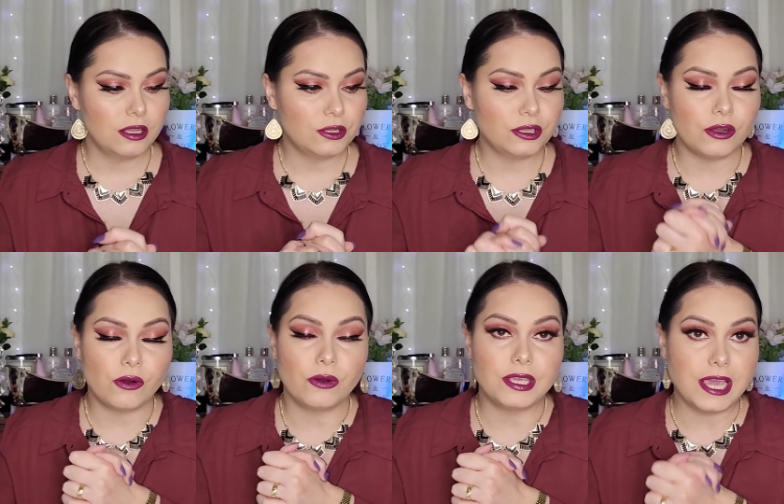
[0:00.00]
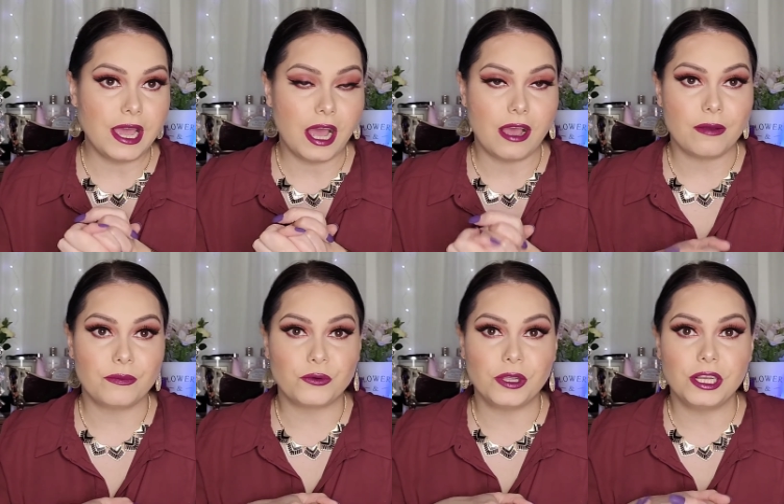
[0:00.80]
So yeah,
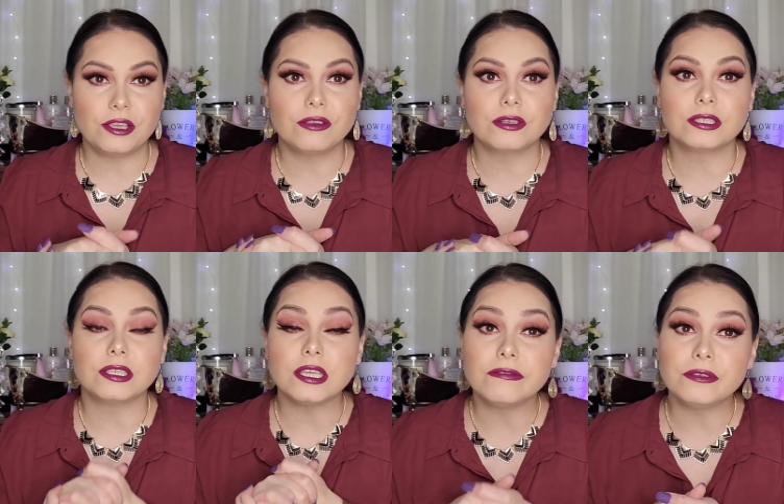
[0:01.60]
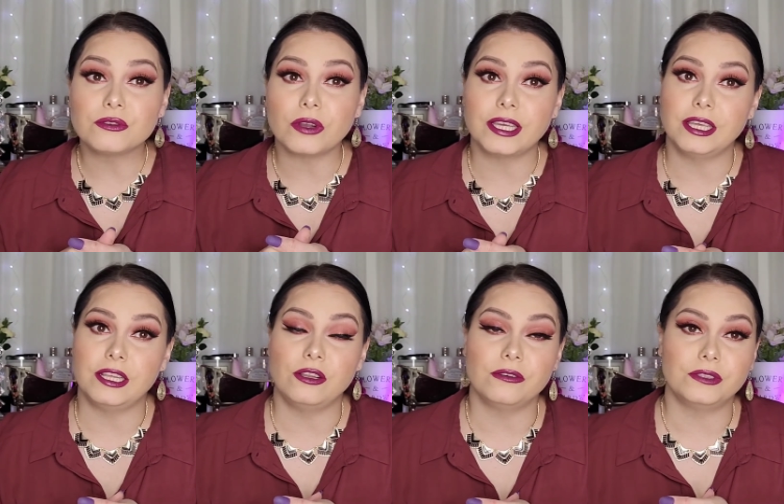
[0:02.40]
I'm really curious if you tried
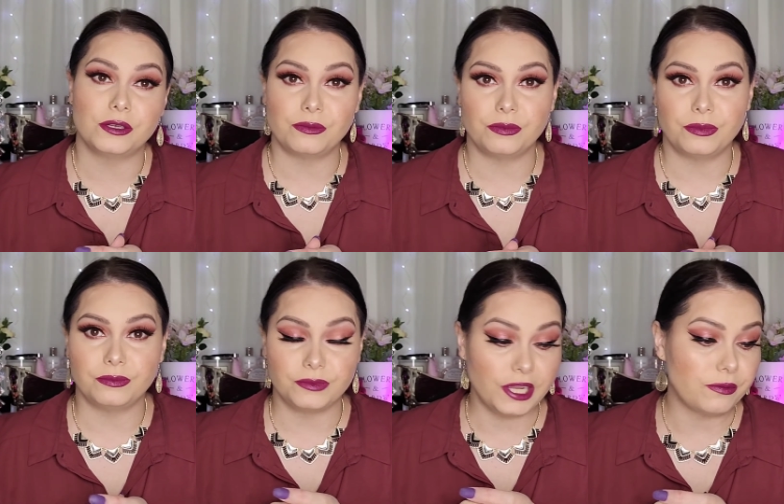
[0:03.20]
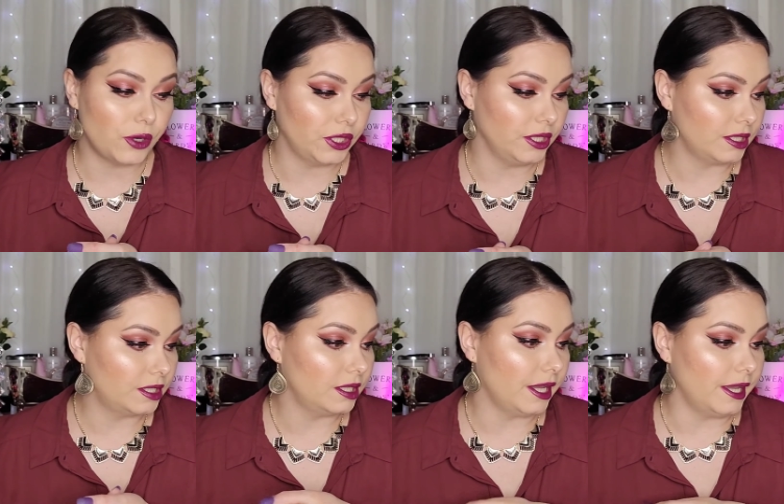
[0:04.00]
any of their
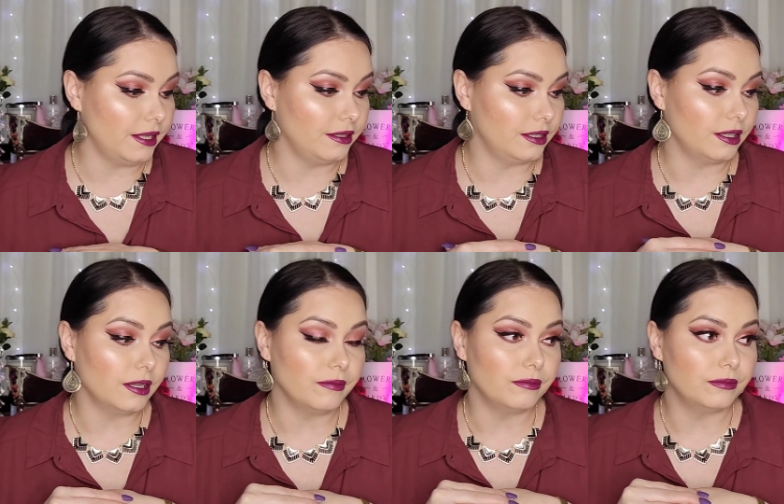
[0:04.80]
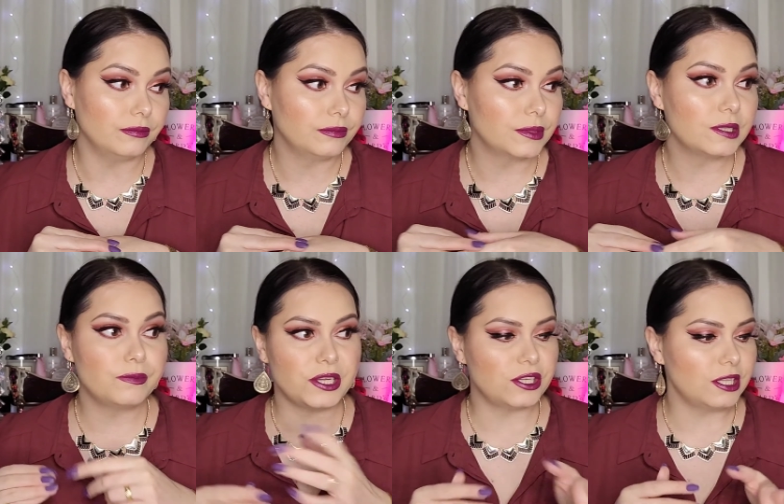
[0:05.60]
products, and
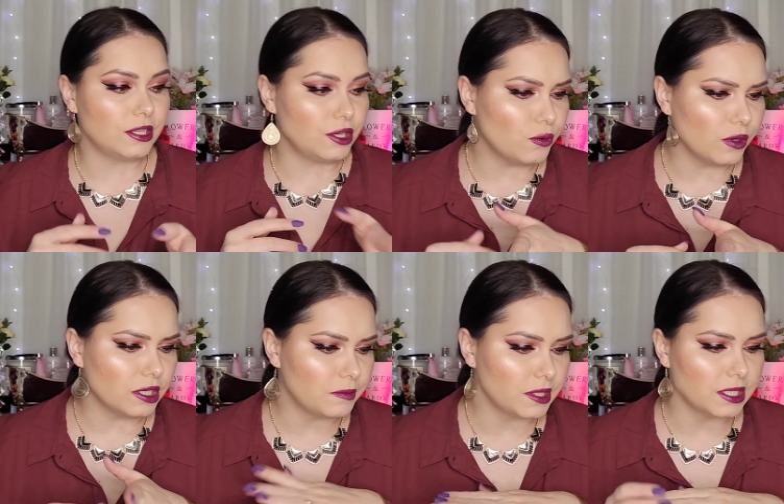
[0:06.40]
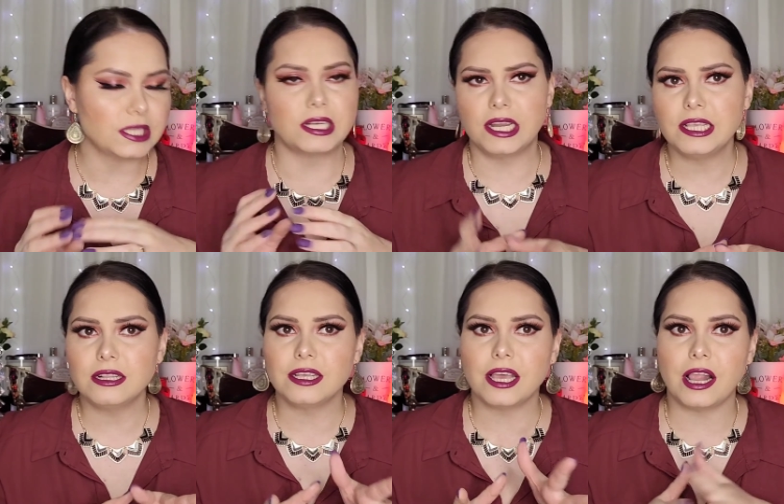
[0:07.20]
especially the new ones, because
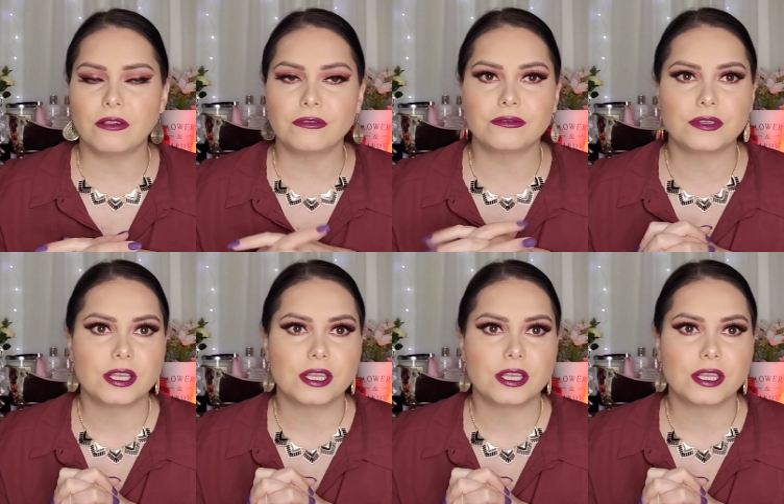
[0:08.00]
lately E.L.F.